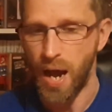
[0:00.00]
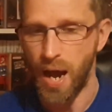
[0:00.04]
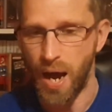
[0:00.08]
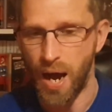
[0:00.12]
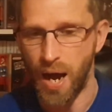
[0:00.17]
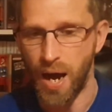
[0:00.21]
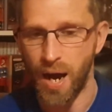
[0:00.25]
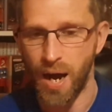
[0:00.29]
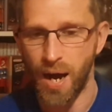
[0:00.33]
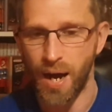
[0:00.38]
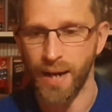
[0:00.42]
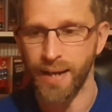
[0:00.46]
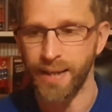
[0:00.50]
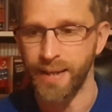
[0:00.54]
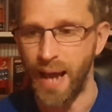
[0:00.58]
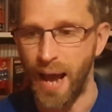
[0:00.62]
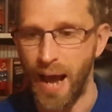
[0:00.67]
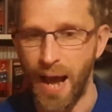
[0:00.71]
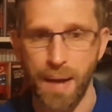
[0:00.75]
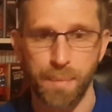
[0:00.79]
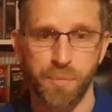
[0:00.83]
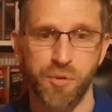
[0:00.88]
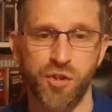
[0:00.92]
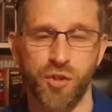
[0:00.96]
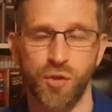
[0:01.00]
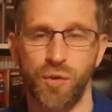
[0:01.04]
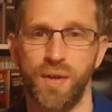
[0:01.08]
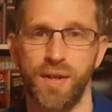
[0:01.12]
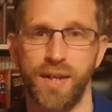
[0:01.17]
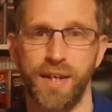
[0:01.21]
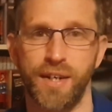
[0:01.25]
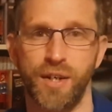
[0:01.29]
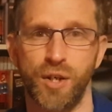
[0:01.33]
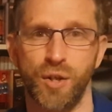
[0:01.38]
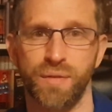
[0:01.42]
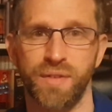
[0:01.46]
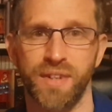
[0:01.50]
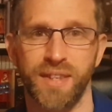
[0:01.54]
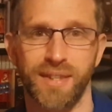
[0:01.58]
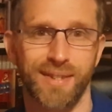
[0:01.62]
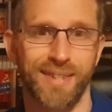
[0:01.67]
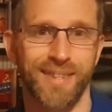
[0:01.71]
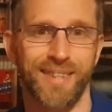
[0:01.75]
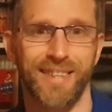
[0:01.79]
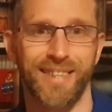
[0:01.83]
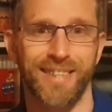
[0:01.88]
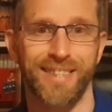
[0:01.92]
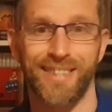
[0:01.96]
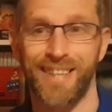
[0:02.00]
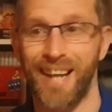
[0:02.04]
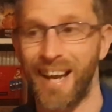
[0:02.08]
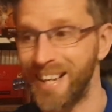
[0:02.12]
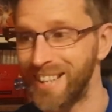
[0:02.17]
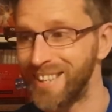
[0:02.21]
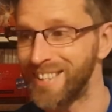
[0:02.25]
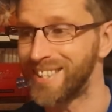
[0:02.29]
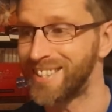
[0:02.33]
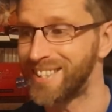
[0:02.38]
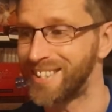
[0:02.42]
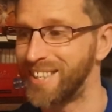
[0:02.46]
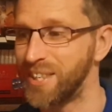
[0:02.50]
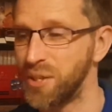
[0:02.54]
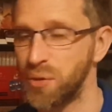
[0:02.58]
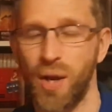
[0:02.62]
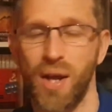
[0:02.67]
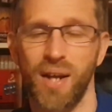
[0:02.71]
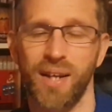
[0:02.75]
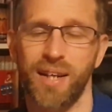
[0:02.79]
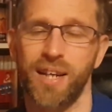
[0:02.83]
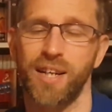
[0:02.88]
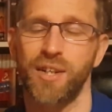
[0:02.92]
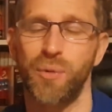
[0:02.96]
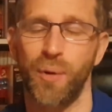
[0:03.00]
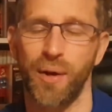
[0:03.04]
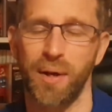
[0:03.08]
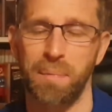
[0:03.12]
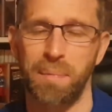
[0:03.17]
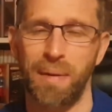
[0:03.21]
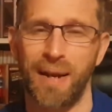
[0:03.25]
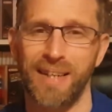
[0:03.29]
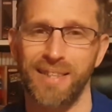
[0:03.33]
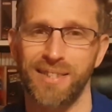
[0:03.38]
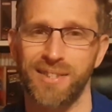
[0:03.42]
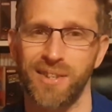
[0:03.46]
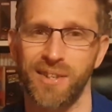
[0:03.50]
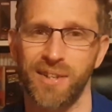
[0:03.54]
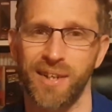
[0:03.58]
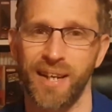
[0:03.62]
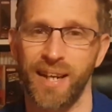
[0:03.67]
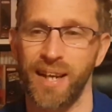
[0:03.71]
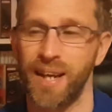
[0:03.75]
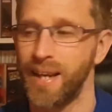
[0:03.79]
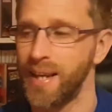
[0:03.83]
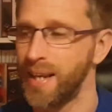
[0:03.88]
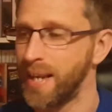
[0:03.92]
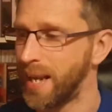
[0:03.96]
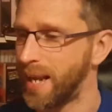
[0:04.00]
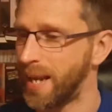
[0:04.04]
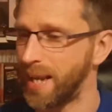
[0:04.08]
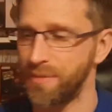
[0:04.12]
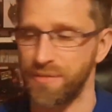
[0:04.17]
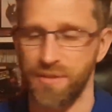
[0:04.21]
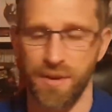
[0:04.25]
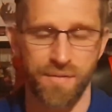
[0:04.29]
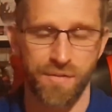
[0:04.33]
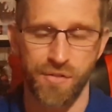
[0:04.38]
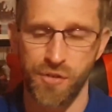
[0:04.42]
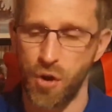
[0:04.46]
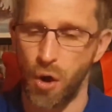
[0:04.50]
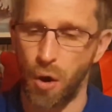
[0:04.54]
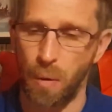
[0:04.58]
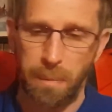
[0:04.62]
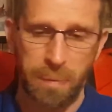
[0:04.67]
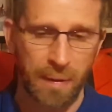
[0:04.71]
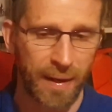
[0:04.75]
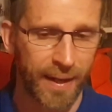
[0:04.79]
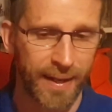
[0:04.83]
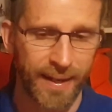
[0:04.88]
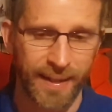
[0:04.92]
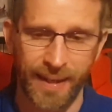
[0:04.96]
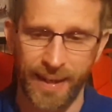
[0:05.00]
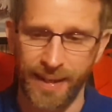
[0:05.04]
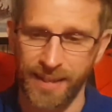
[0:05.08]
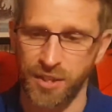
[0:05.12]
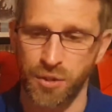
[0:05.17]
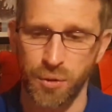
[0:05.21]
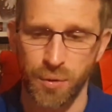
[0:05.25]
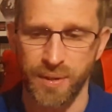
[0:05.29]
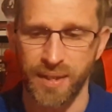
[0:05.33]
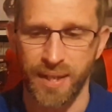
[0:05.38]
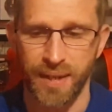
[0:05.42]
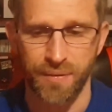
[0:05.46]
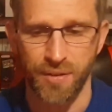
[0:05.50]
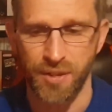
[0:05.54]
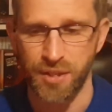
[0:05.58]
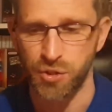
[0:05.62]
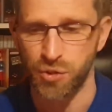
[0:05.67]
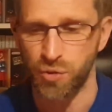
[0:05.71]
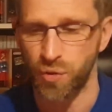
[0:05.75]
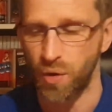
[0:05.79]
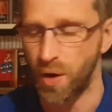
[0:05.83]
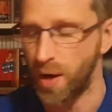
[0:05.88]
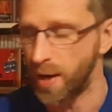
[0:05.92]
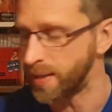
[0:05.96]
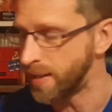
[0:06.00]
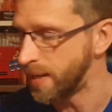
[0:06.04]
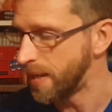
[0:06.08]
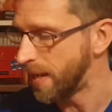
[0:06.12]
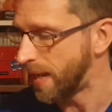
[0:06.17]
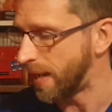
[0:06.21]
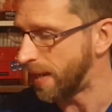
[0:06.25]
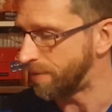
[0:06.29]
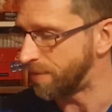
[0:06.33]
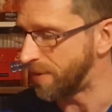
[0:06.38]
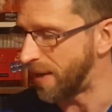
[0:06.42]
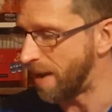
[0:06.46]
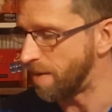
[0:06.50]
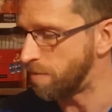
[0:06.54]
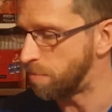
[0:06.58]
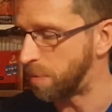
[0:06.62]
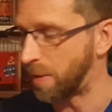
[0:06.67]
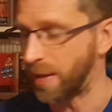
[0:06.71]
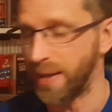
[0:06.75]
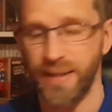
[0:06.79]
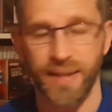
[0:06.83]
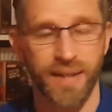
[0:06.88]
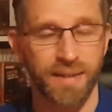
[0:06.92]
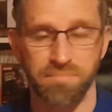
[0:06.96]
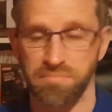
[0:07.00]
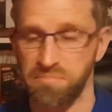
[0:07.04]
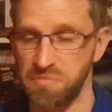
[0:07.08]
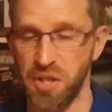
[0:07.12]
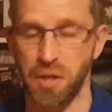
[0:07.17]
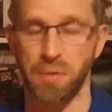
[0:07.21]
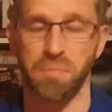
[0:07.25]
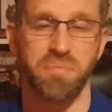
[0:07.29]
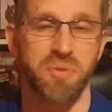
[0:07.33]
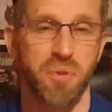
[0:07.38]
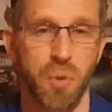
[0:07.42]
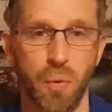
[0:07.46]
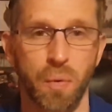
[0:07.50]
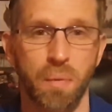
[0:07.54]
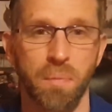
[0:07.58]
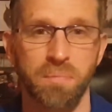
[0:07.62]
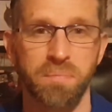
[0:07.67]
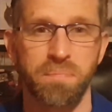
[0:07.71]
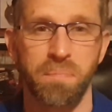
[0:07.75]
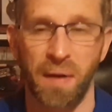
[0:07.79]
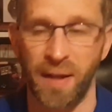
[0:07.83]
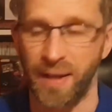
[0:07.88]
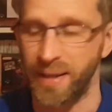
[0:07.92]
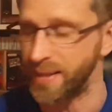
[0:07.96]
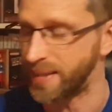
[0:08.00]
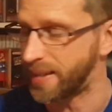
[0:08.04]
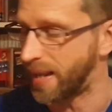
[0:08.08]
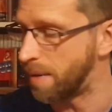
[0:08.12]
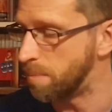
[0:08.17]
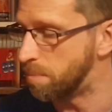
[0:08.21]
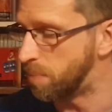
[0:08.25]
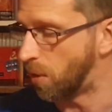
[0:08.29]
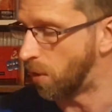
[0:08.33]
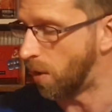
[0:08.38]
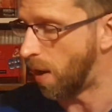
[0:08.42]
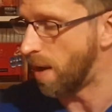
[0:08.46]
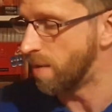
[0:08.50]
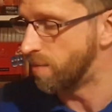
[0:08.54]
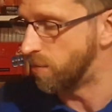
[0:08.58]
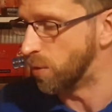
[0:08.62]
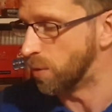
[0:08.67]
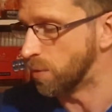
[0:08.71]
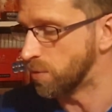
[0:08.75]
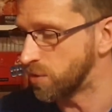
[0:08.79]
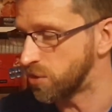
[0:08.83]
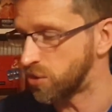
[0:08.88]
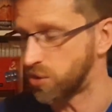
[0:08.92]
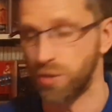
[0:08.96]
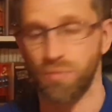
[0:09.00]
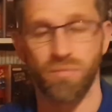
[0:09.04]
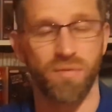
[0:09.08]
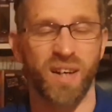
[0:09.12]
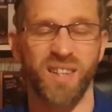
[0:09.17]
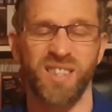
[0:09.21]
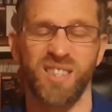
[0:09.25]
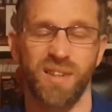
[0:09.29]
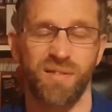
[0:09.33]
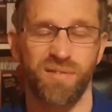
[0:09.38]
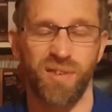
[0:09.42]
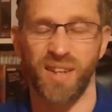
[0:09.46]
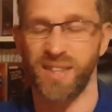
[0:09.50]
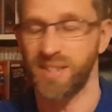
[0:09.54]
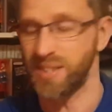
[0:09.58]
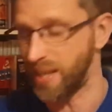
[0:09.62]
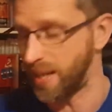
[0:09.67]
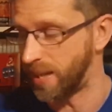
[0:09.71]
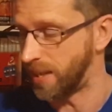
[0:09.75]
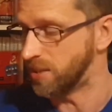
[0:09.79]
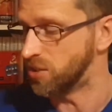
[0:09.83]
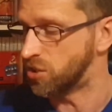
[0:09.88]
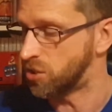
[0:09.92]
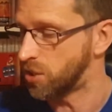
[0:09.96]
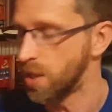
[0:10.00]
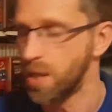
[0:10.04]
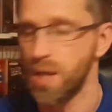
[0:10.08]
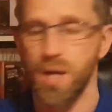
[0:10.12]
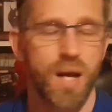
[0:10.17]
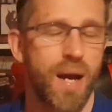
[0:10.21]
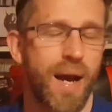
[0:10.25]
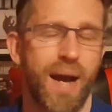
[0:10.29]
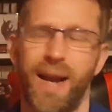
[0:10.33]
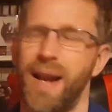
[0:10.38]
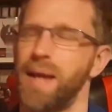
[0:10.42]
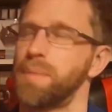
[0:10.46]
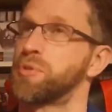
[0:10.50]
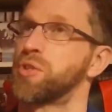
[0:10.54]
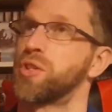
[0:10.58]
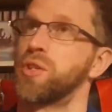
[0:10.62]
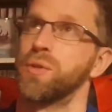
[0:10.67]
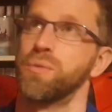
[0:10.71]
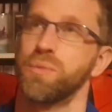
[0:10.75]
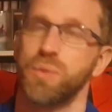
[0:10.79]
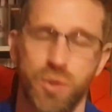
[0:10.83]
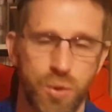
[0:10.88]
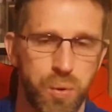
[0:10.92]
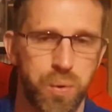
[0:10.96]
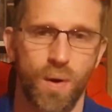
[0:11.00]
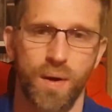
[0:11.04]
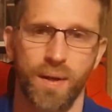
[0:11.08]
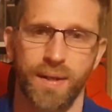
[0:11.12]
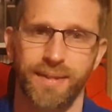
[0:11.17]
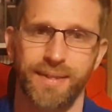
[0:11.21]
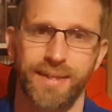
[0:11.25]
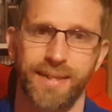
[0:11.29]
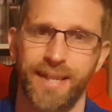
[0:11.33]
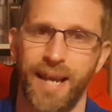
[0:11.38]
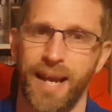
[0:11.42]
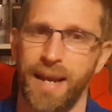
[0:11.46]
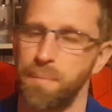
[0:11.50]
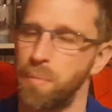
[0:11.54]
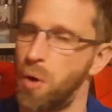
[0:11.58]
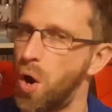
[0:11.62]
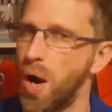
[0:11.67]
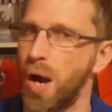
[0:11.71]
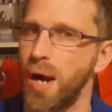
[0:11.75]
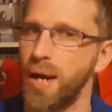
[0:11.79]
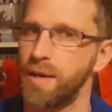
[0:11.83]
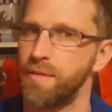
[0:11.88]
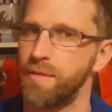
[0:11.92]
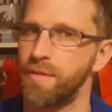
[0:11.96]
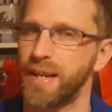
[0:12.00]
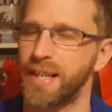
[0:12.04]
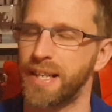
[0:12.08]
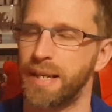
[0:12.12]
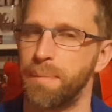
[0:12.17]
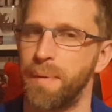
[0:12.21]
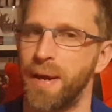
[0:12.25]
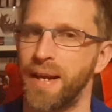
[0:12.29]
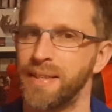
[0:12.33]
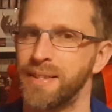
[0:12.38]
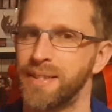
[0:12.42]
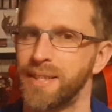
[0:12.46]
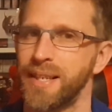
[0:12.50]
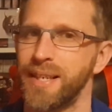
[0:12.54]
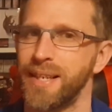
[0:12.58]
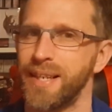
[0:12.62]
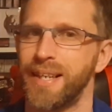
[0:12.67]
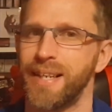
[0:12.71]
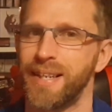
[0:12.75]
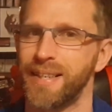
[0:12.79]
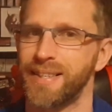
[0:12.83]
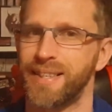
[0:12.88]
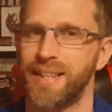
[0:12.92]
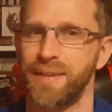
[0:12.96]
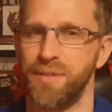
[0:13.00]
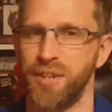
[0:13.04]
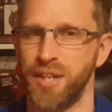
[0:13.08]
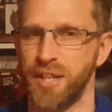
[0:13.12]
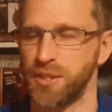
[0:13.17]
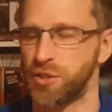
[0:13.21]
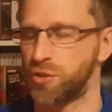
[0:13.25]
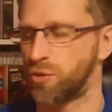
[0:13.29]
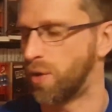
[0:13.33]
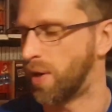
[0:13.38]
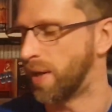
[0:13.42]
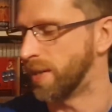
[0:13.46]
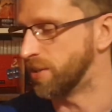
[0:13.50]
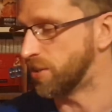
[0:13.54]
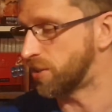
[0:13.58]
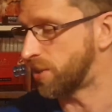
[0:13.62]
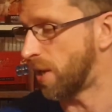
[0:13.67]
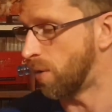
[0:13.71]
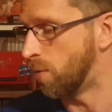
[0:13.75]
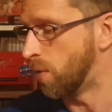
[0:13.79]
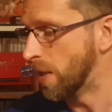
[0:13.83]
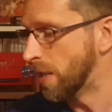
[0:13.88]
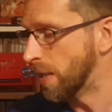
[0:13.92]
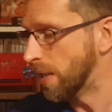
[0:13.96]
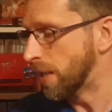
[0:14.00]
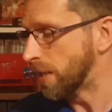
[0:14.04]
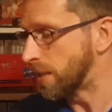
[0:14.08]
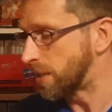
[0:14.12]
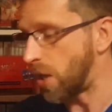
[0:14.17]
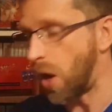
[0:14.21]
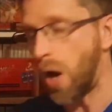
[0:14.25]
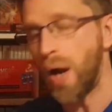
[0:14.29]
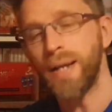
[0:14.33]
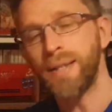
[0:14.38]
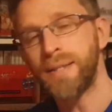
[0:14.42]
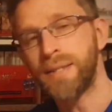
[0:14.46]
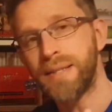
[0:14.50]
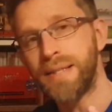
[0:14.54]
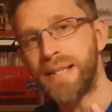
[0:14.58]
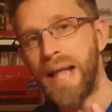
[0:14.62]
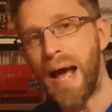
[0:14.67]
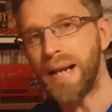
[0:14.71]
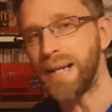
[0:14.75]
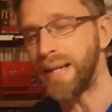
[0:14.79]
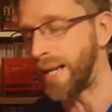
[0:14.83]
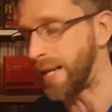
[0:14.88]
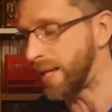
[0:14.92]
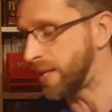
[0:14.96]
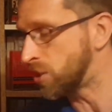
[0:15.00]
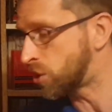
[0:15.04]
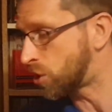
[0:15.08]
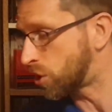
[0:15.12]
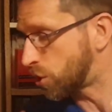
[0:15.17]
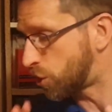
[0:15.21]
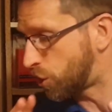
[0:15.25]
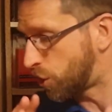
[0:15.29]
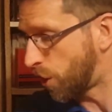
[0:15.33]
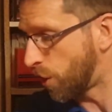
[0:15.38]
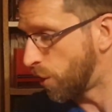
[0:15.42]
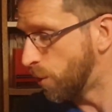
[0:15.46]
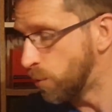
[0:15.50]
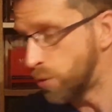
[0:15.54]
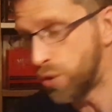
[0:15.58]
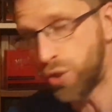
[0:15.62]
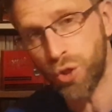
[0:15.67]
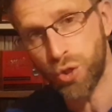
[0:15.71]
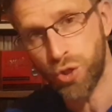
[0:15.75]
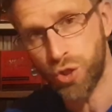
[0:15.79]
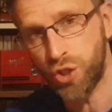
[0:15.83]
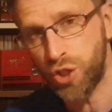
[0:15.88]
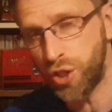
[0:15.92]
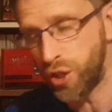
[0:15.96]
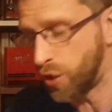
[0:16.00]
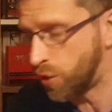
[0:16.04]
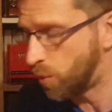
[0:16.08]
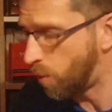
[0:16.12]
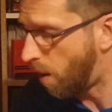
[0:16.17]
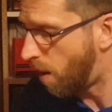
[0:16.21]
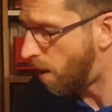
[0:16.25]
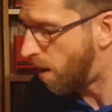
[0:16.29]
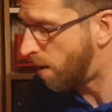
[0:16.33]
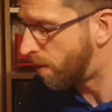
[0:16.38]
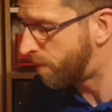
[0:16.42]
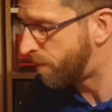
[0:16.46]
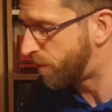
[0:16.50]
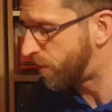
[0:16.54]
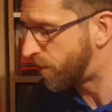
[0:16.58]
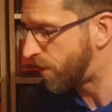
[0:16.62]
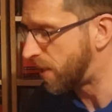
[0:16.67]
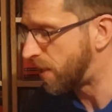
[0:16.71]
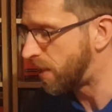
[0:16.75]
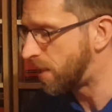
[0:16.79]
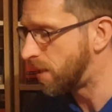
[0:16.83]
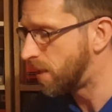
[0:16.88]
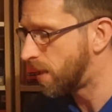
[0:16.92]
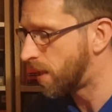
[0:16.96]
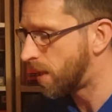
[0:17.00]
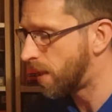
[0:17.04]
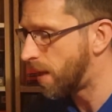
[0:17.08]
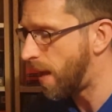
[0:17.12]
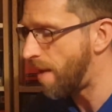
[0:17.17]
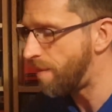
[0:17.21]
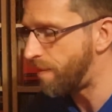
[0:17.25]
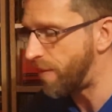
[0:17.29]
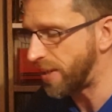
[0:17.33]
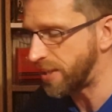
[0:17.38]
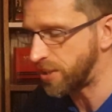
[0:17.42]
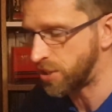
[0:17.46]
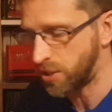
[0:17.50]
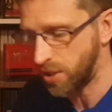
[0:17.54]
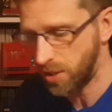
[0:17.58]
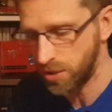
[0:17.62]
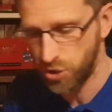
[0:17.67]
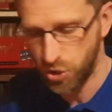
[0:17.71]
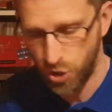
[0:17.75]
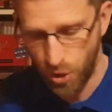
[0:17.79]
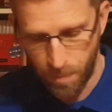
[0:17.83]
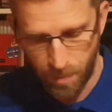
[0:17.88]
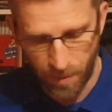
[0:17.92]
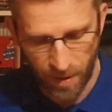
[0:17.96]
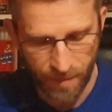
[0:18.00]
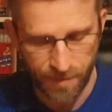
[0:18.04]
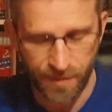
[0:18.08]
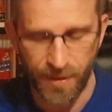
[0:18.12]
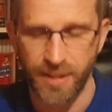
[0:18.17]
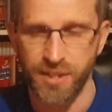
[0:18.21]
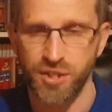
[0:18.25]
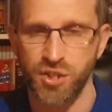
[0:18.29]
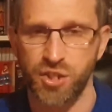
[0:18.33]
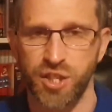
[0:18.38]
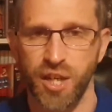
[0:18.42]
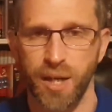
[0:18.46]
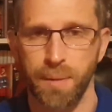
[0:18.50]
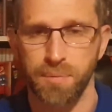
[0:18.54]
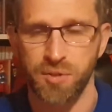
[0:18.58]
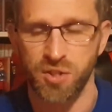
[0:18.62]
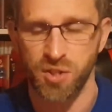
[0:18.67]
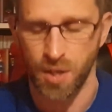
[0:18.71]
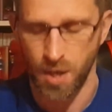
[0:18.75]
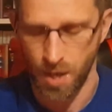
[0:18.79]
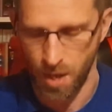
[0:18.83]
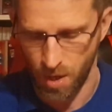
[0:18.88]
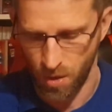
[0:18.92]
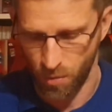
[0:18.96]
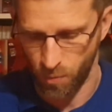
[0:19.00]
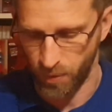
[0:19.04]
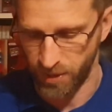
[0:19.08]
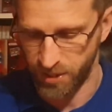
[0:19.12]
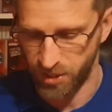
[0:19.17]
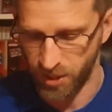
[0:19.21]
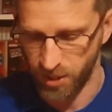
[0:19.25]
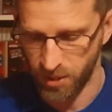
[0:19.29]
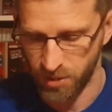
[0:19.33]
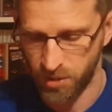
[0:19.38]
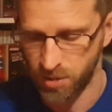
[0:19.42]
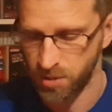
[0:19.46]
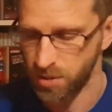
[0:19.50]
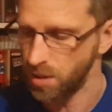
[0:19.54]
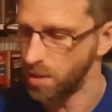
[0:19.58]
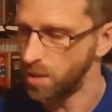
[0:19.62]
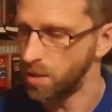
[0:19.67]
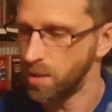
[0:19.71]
I absolutely love it to this day. Still like a quick blast on it. If you've not played it, go and give it a try. If you have played it, go and play it again. But overall, Stunt Race FX is an absolute quality game. Highly recommend giving it a try. So, guys, that is just two of the FX Super FX chips, which is